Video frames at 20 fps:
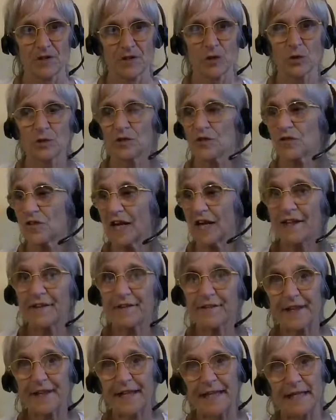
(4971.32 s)
doing the
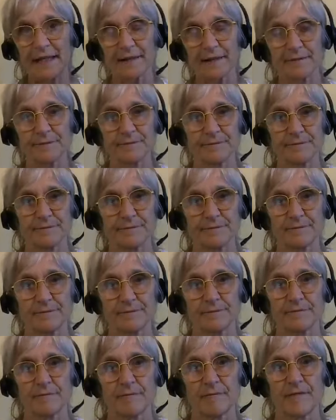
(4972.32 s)
right thing.
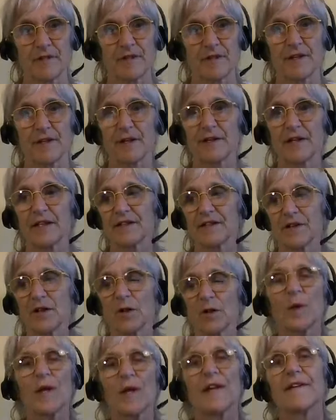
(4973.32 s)
So there's
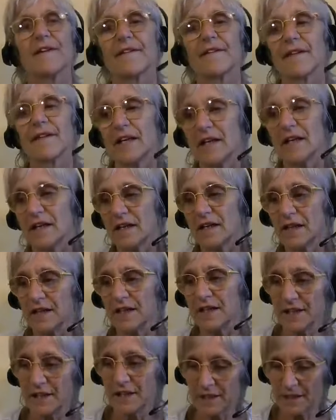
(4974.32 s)
always
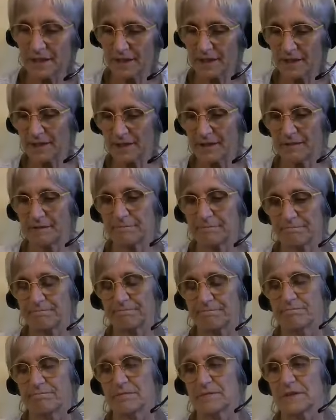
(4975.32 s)
an, an, an
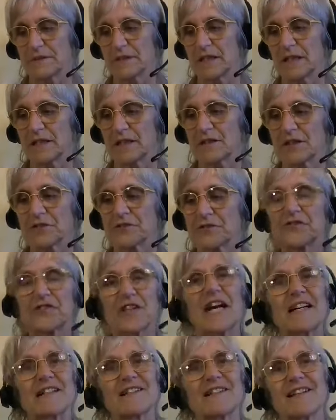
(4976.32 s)
and
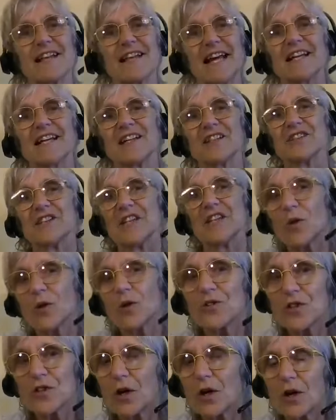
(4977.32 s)
contracted energy
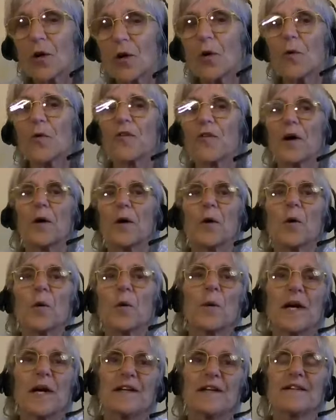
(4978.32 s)
also also
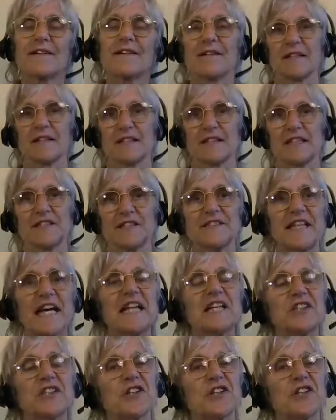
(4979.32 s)
always
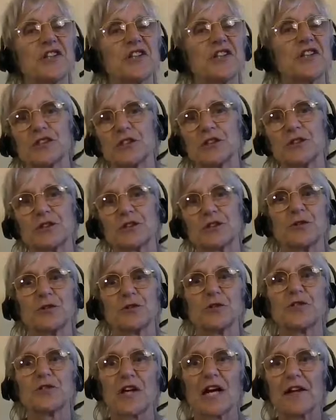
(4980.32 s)
attention to to
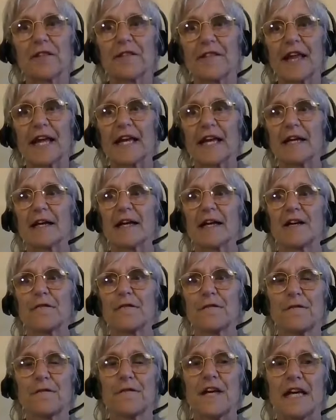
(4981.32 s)
do the right thing and a
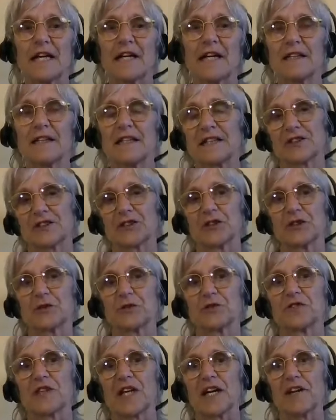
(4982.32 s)
fear not to
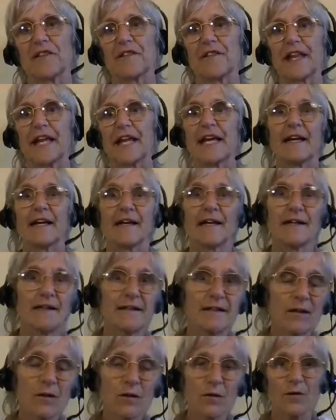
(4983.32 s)
do the right thing
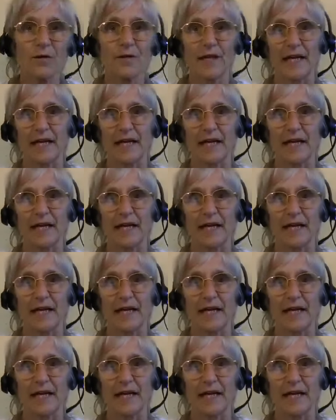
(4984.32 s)
and all